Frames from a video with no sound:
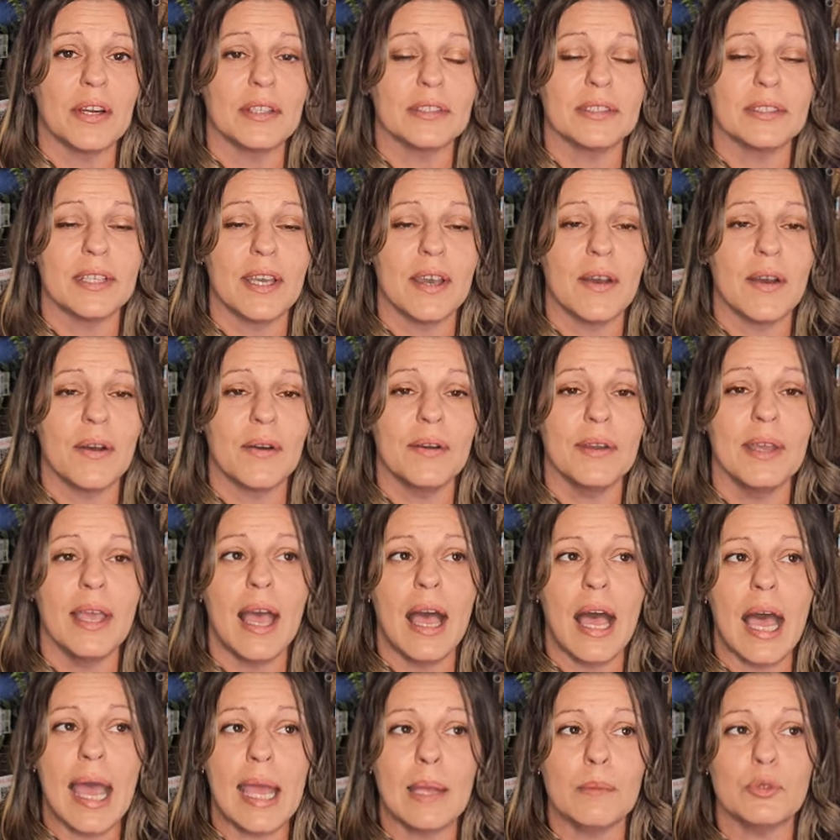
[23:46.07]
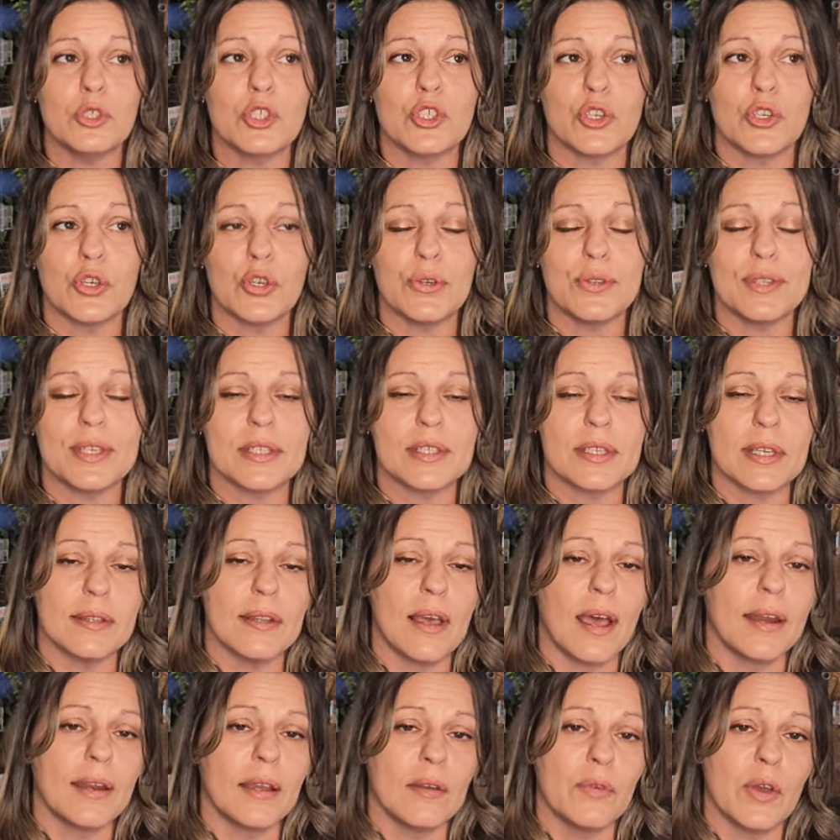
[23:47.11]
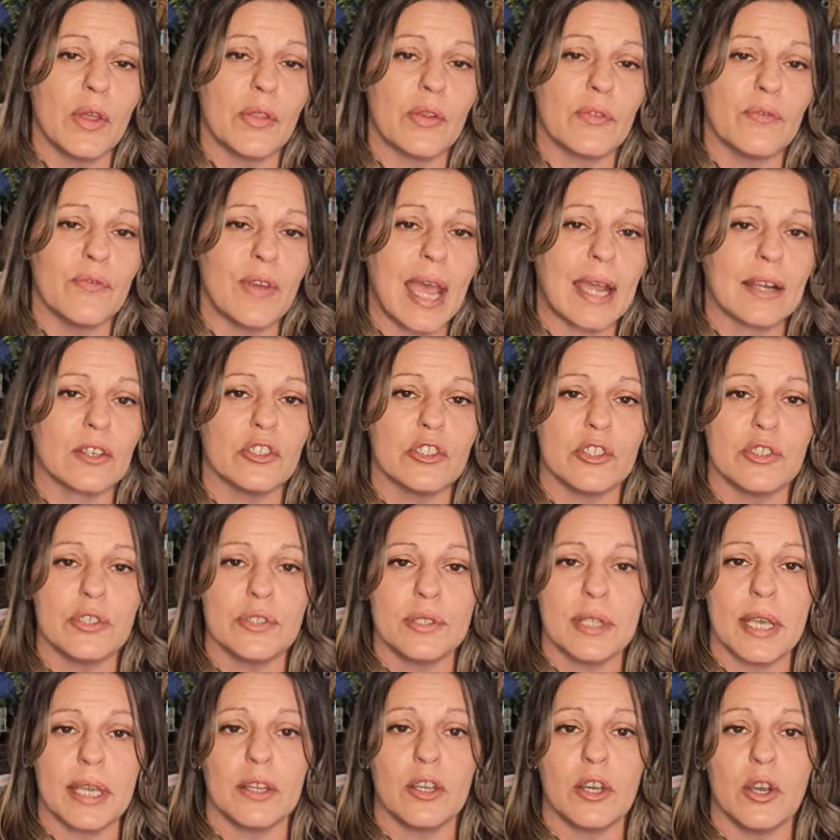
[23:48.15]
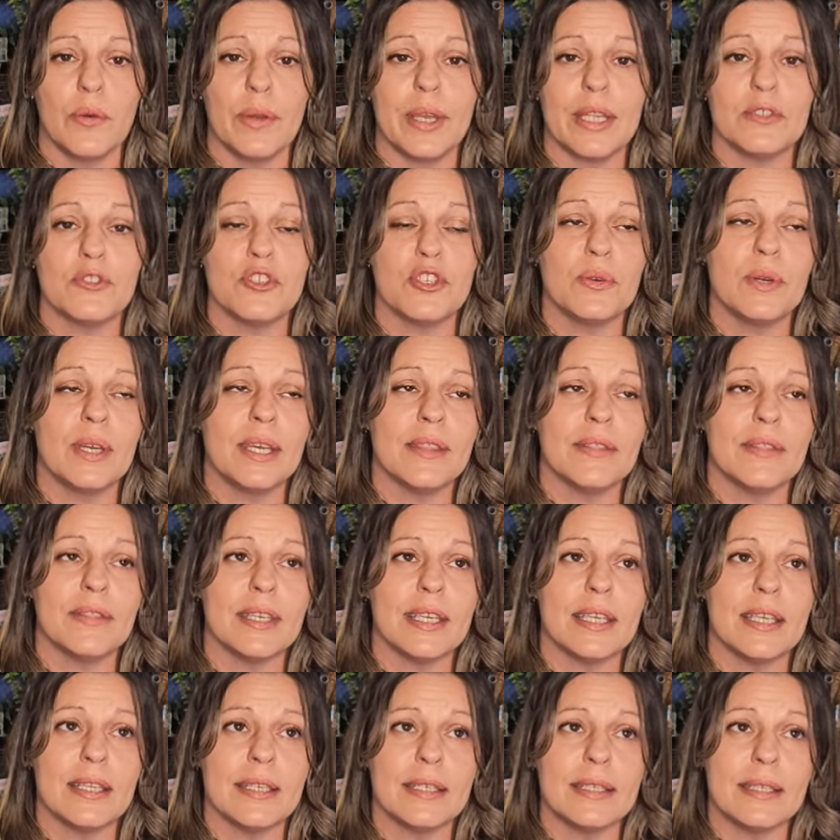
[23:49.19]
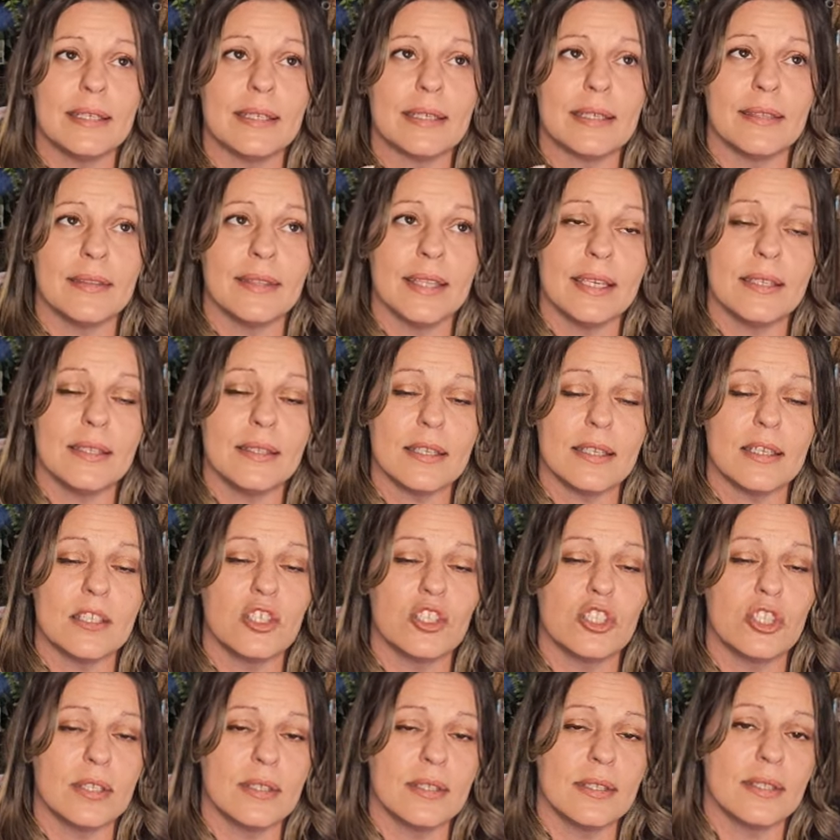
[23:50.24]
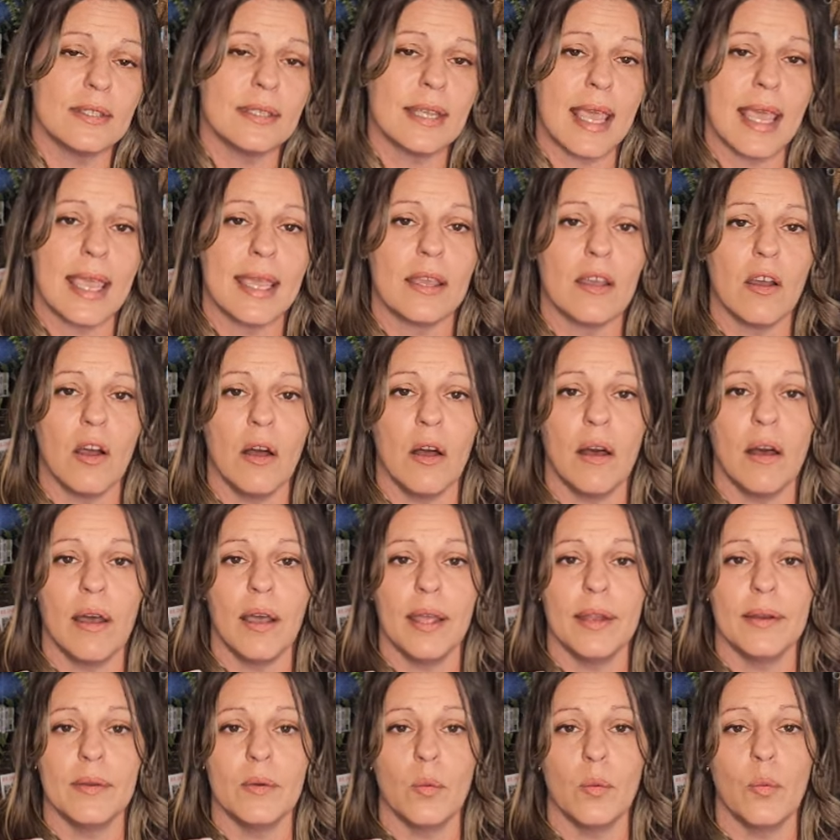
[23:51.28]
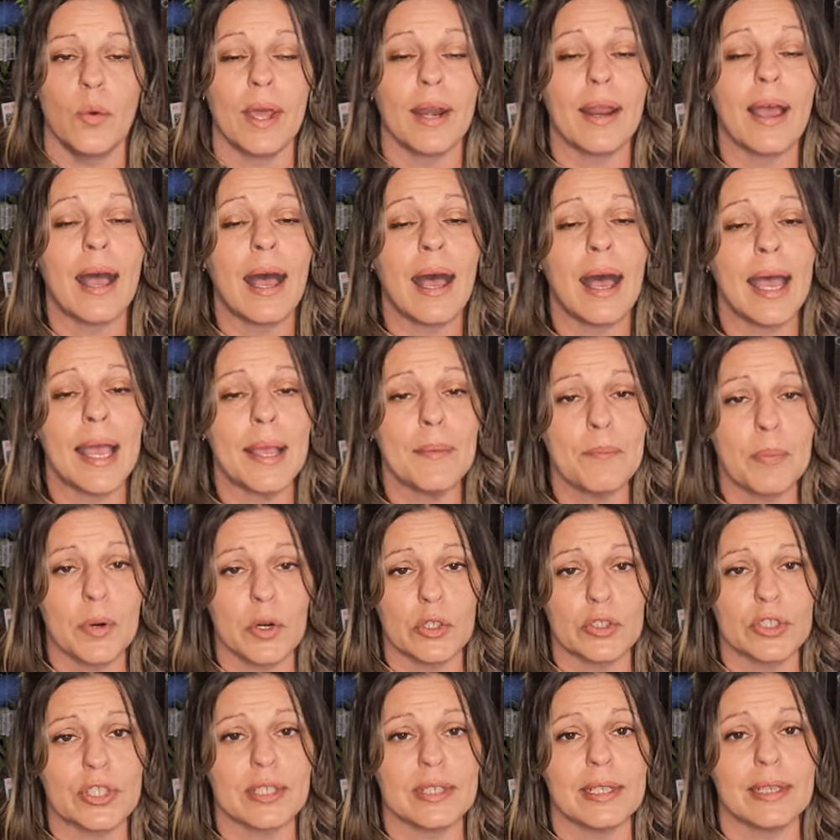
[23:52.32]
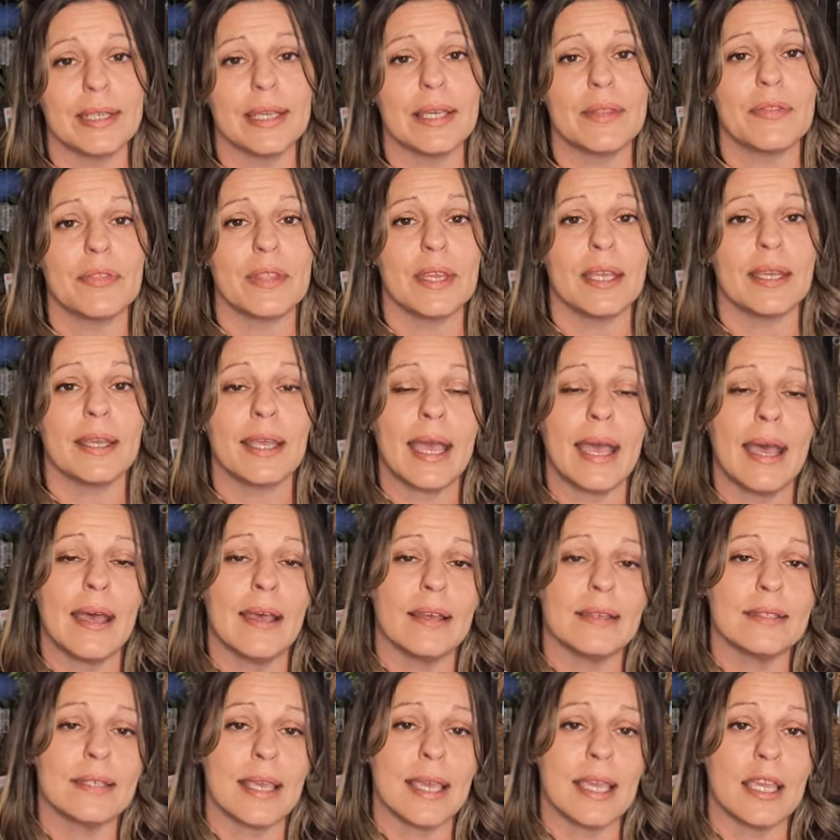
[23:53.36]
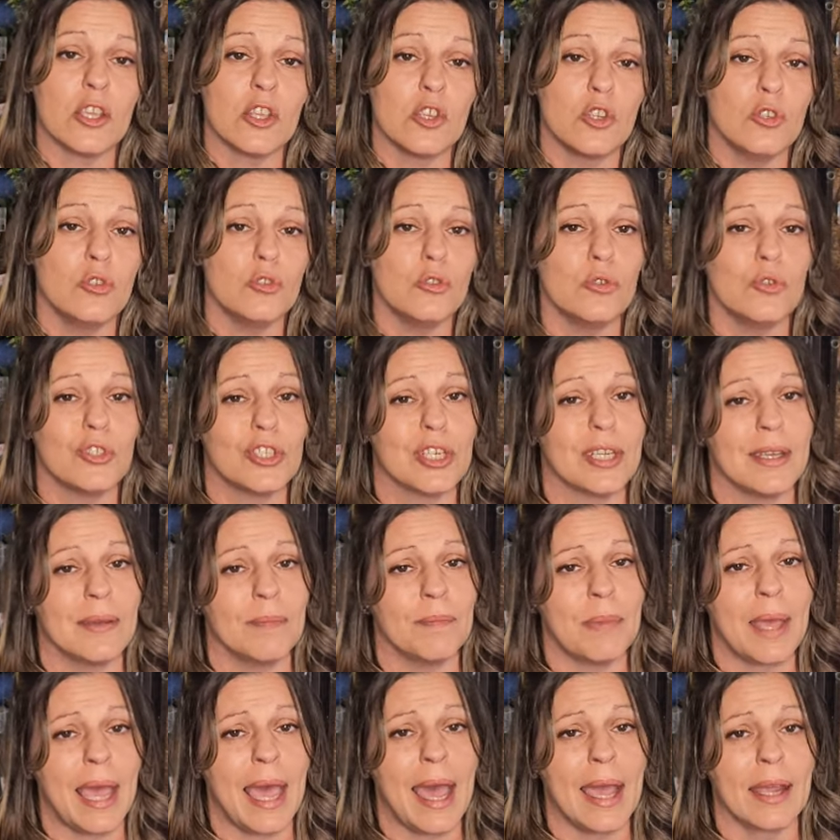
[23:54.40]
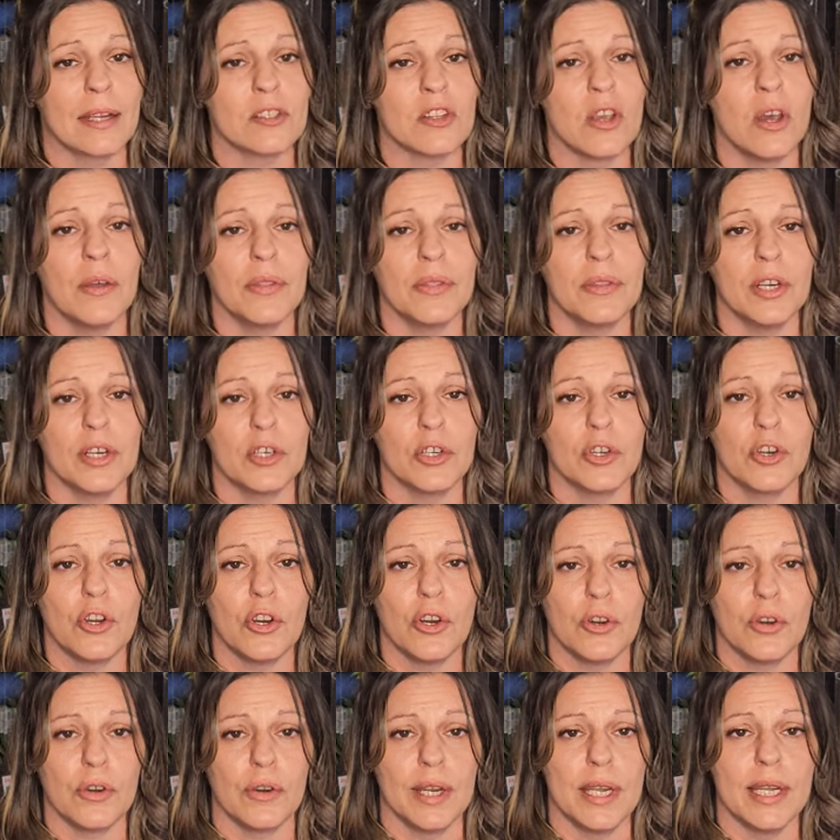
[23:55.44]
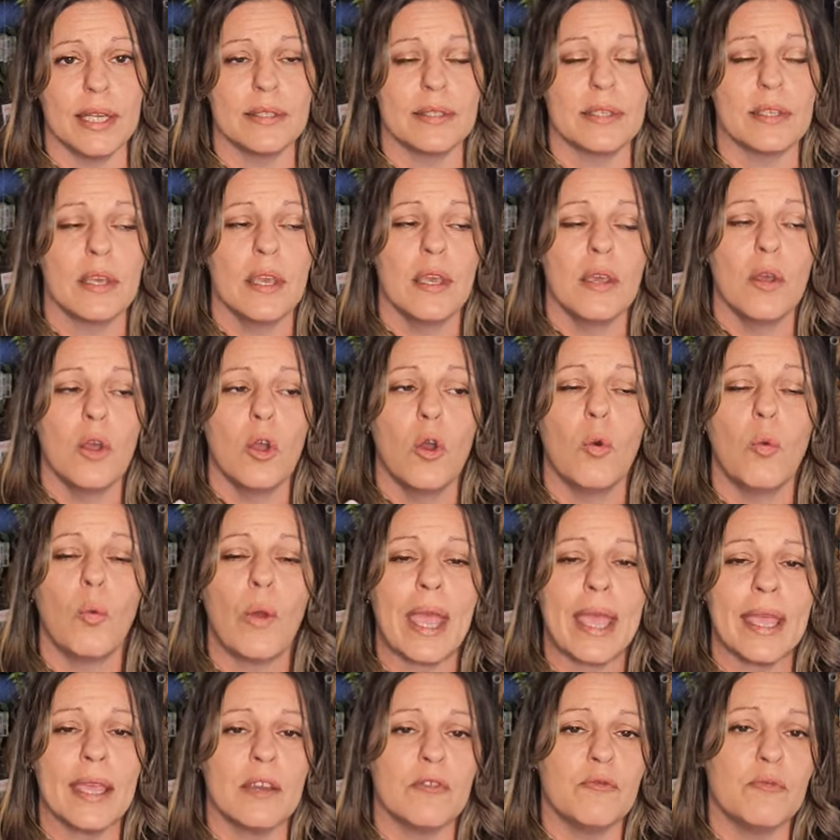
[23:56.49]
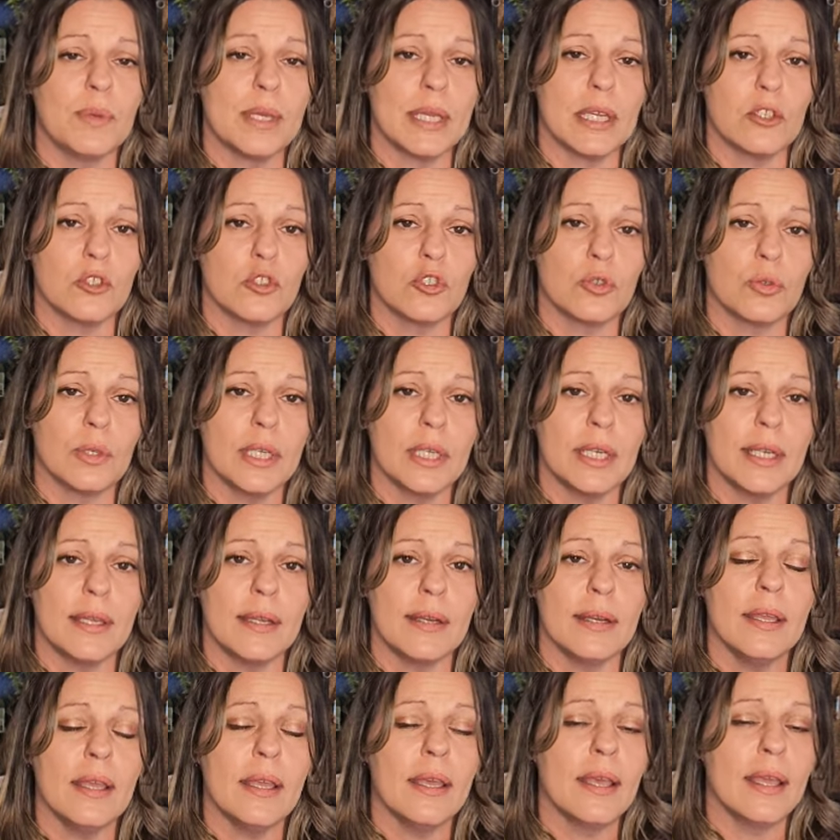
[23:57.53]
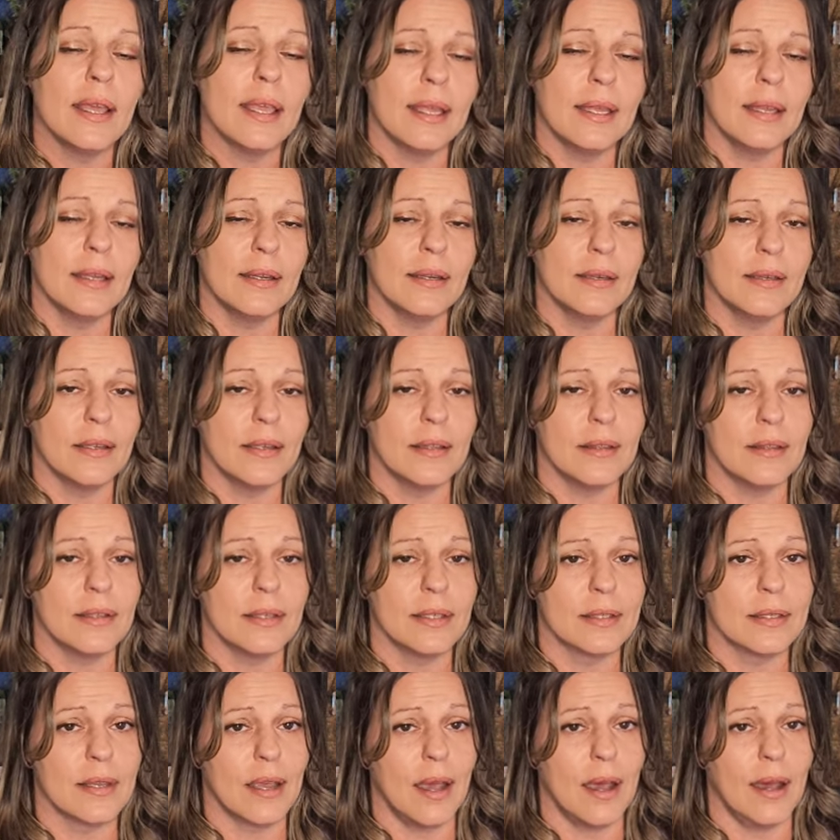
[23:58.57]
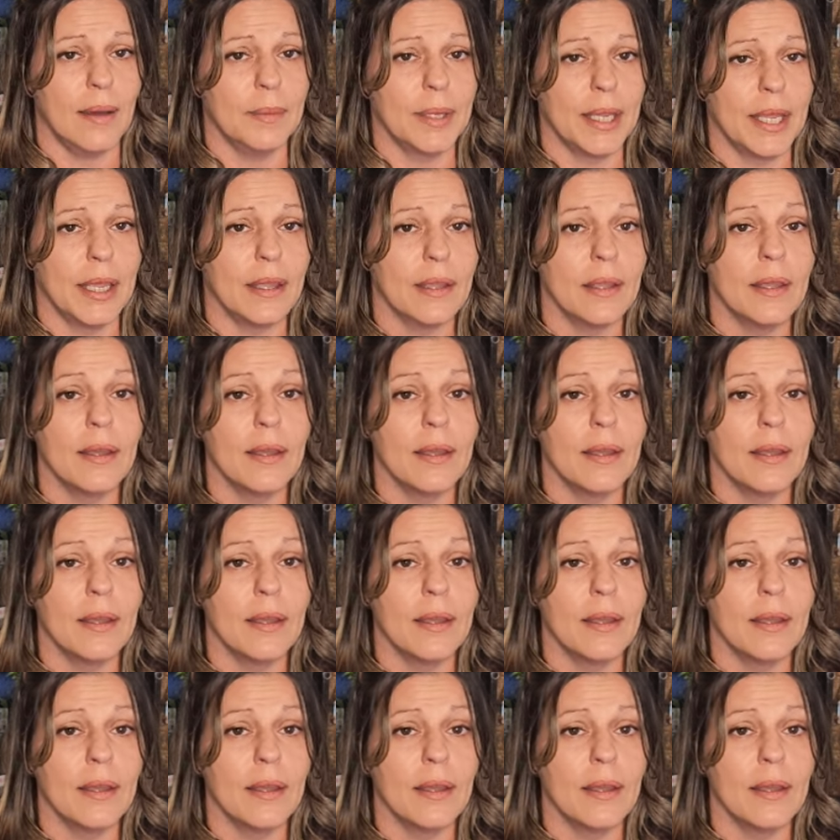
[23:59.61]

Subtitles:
So I'm sure there's a lot of other factors that go into it. This is just a take on what I personally think has a huge impact on their current way of being treated in this hobby.